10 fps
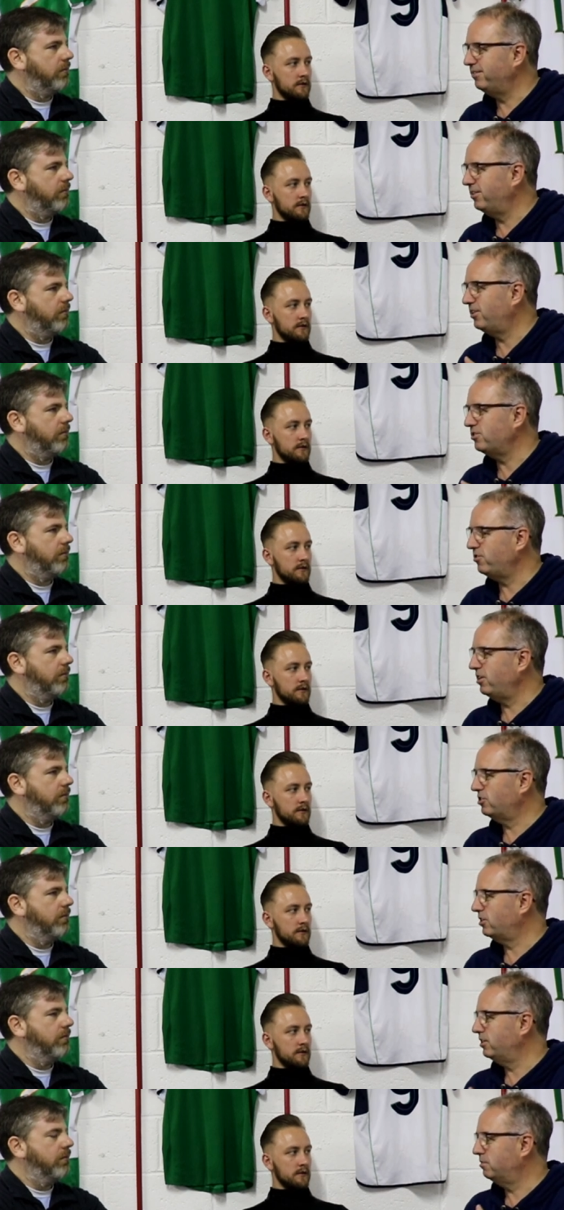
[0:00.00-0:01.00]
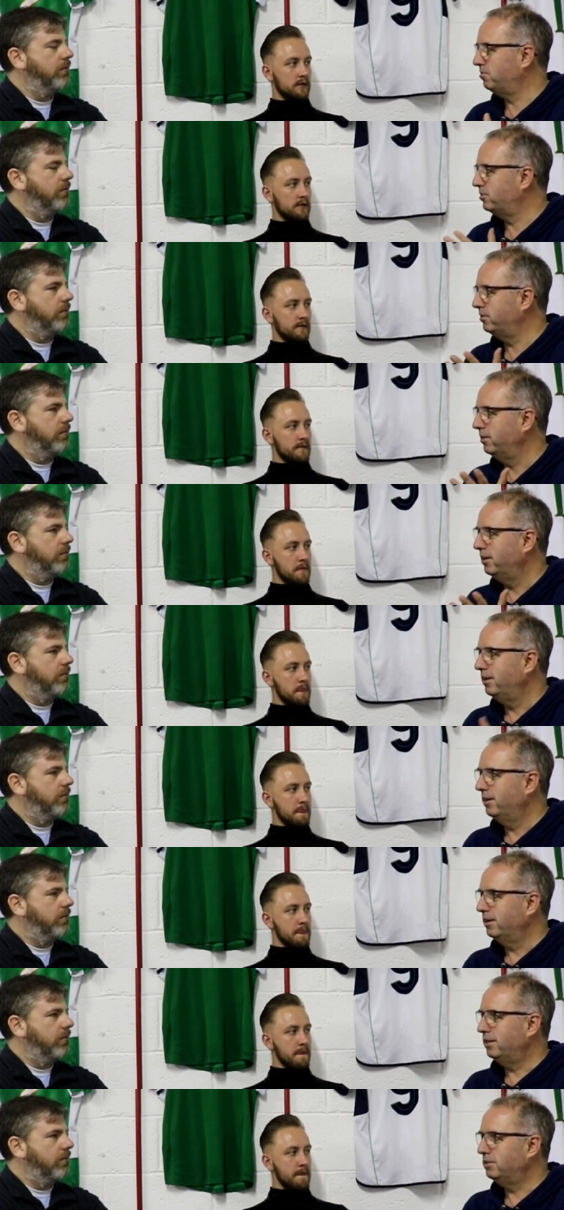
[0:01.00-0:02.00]
Speaker 1: the underage sides, but
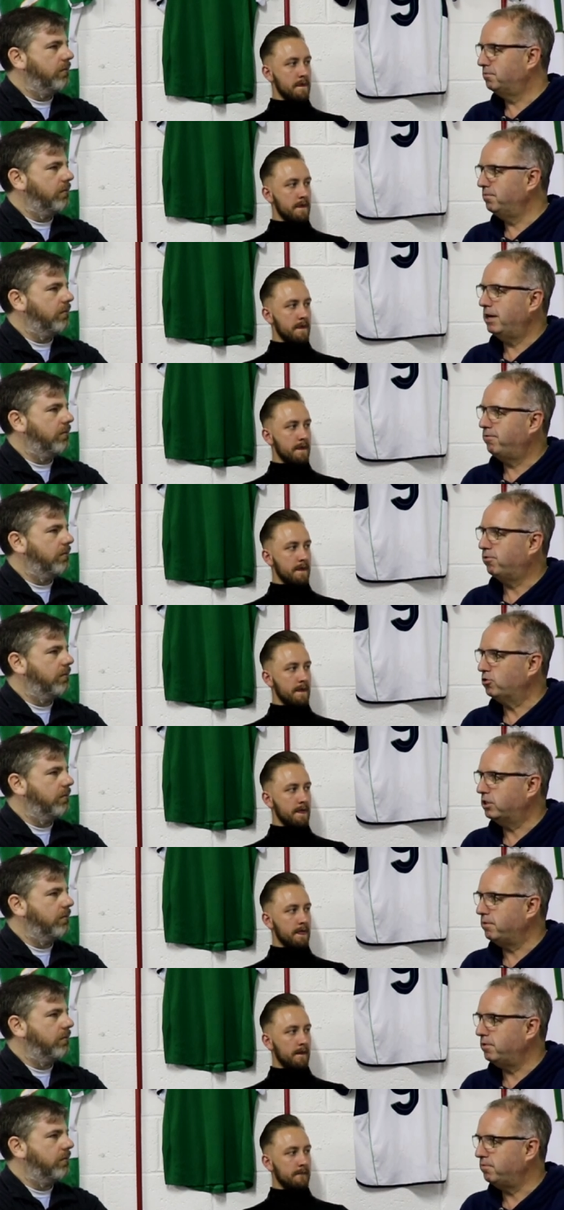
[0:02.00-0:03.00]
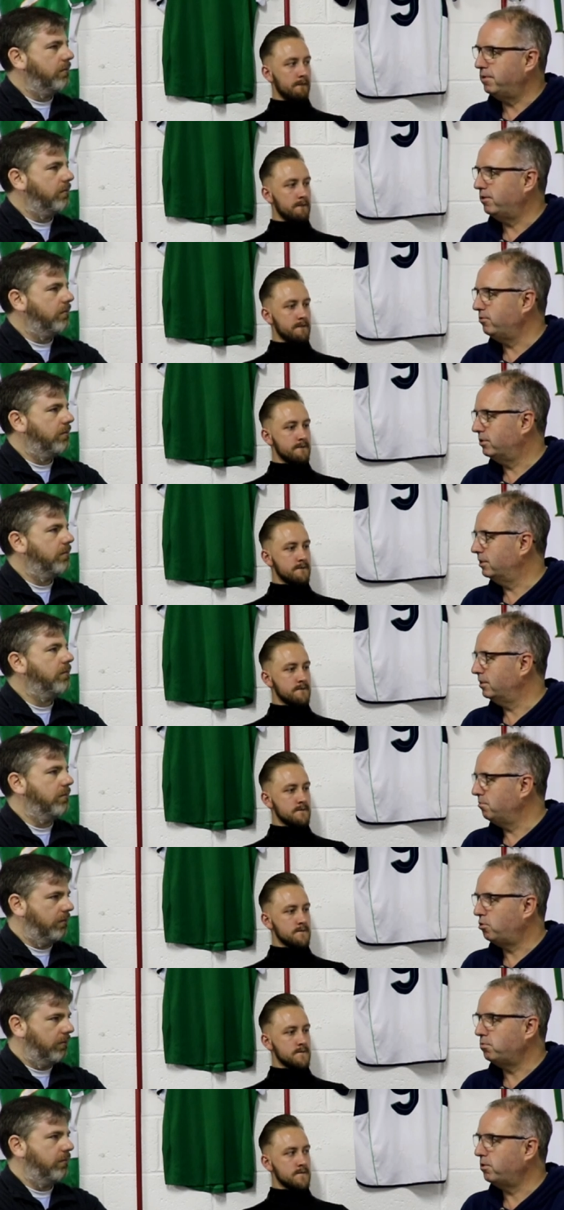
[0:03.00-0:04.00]
he's made first team appearances
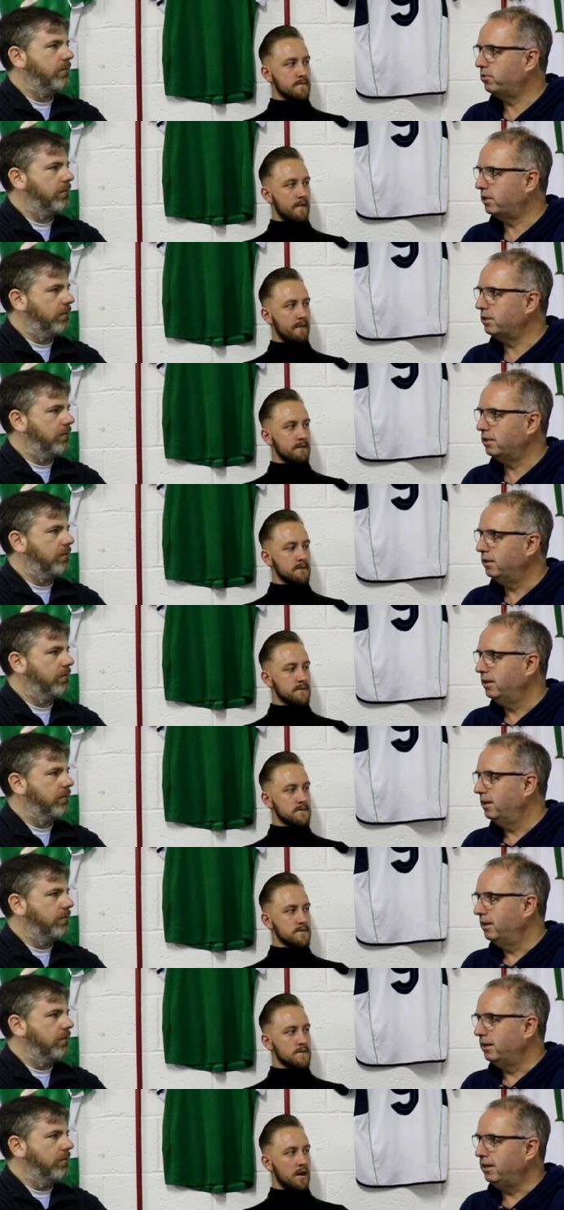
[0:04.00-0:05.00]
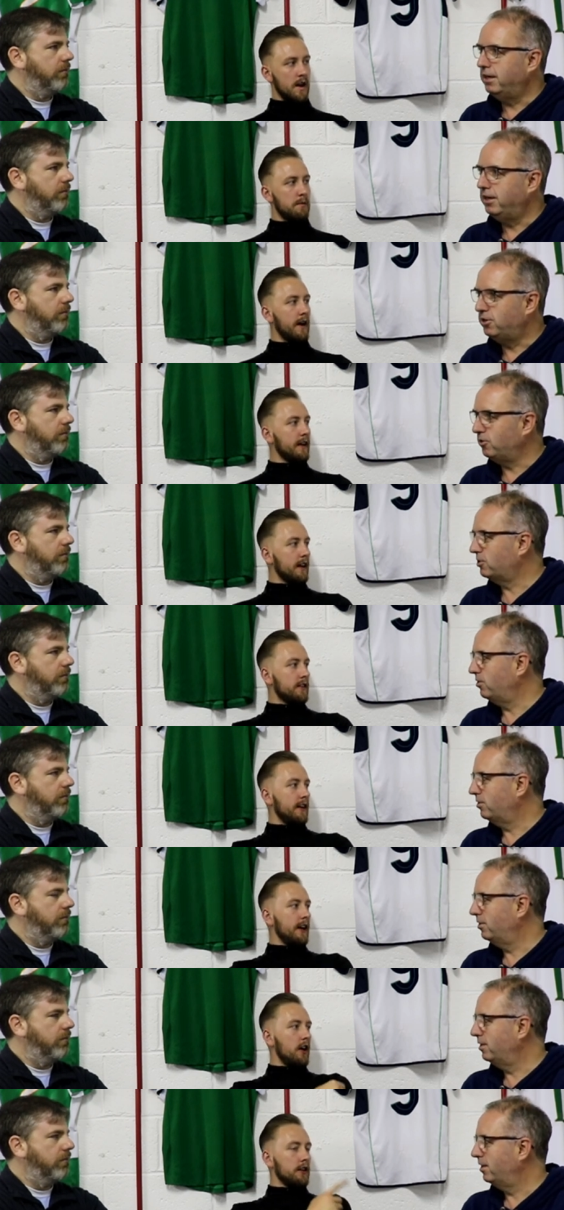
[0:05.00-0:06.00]
in Bournemouth and he, he, played against
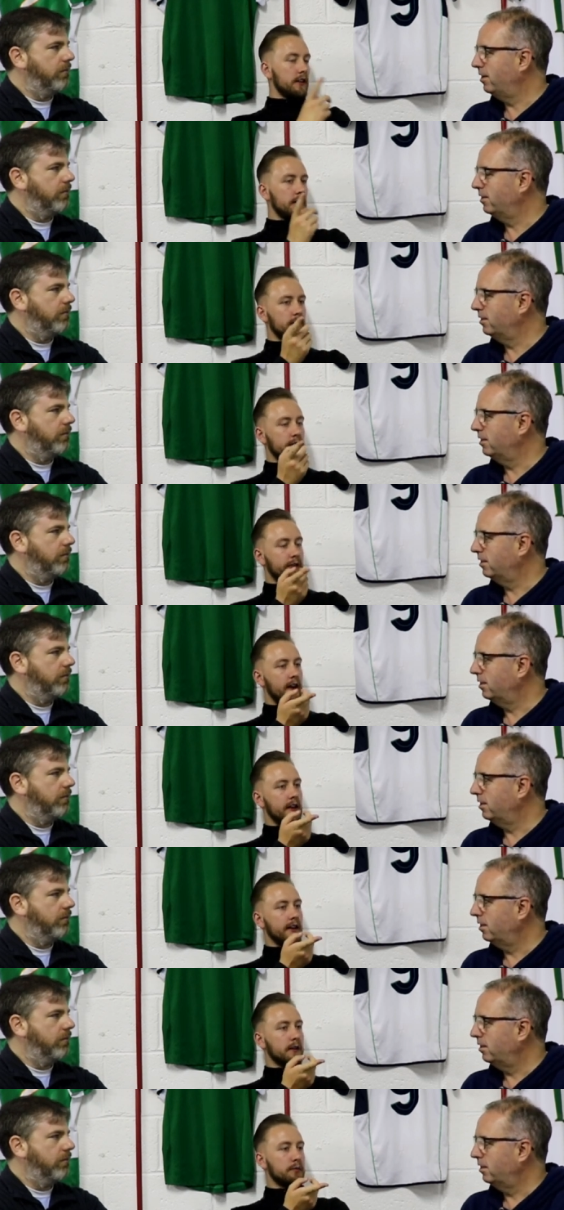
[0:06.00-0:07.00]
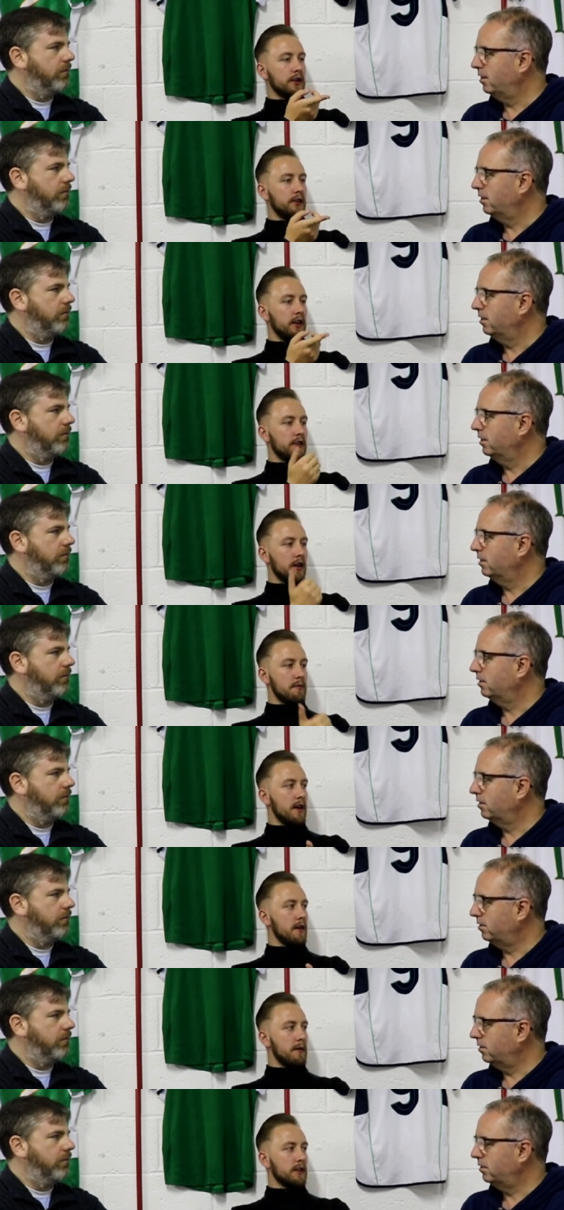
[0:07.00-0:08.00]
look... Lyon
Speaker 2: in the friendly in preseason, got
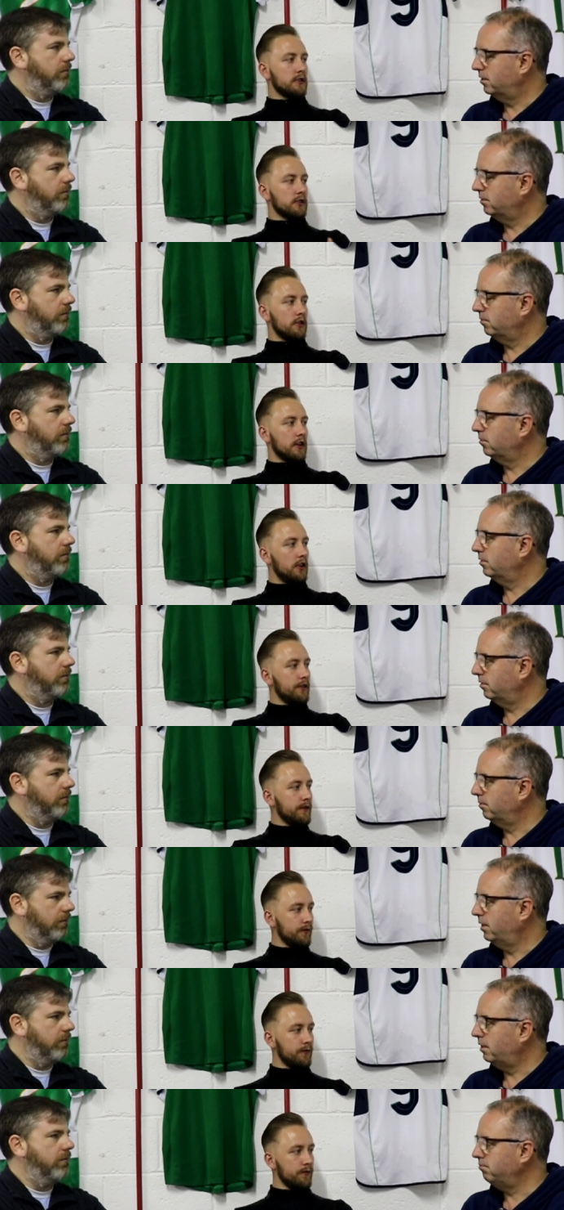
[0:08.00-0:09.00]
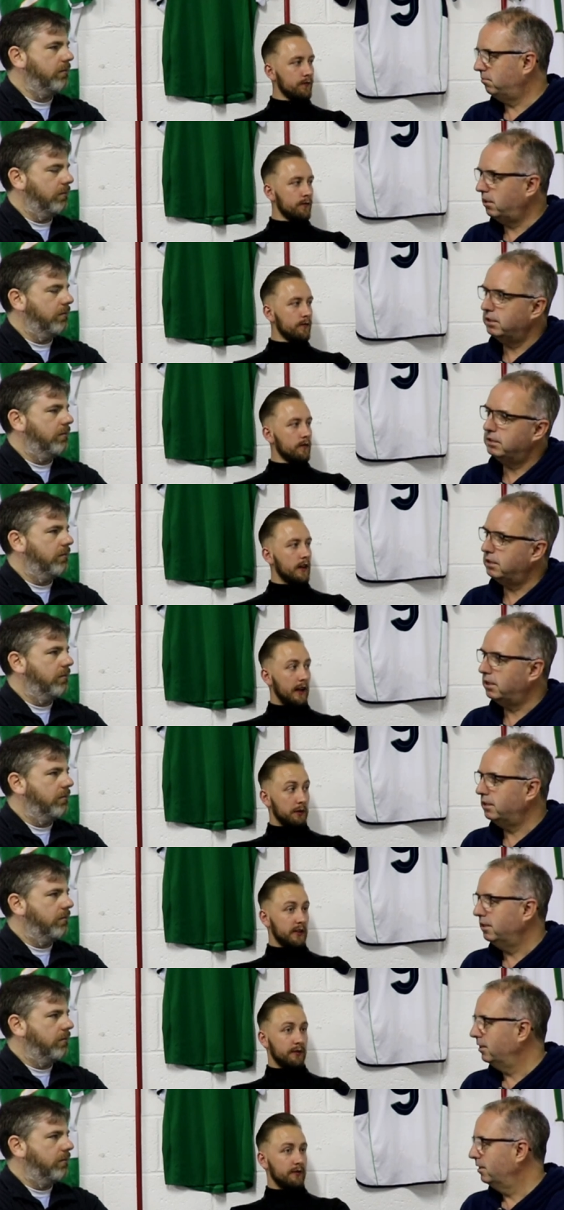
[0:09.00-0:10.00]
man of the match and scored a goal. Yeah, and, uh, and that uh,
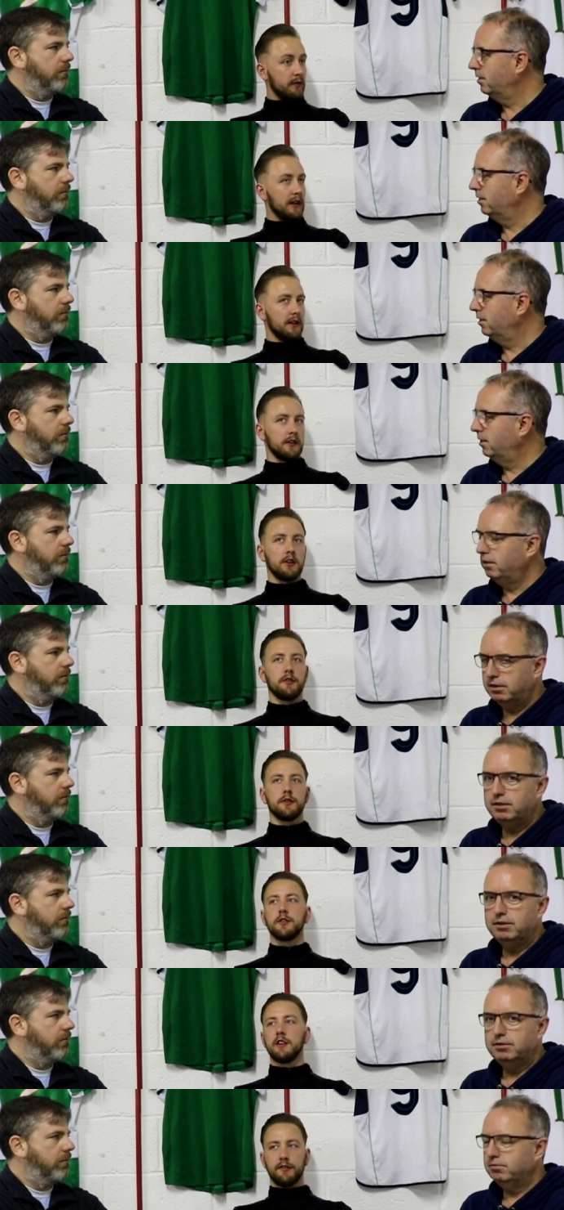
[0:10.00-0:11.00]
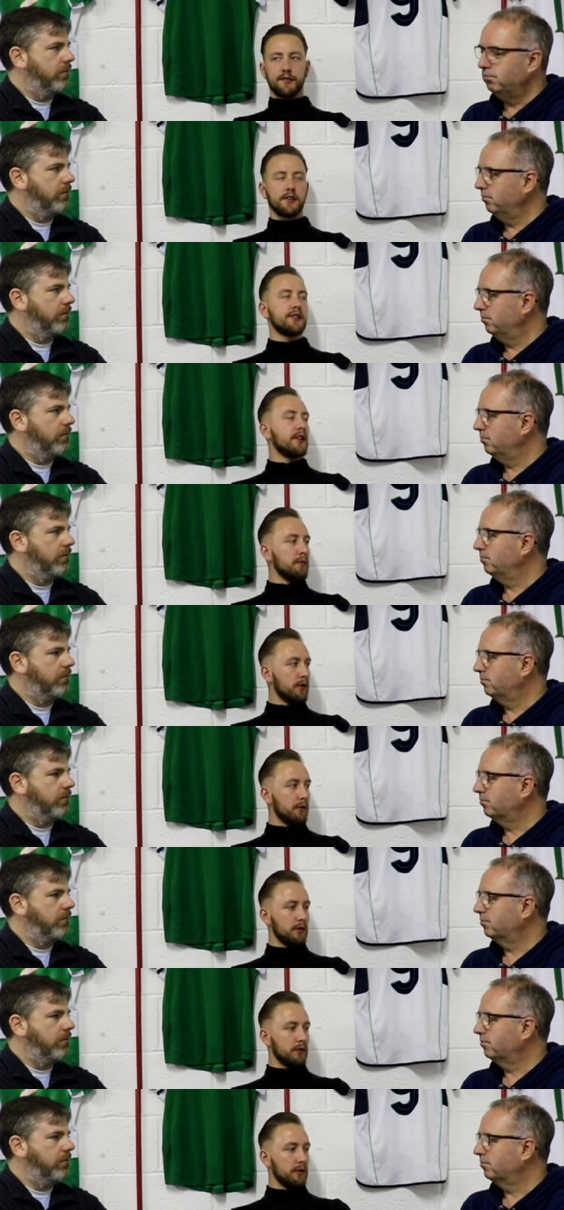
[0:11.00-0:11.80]
was the well, I don't know if it was their first team, but it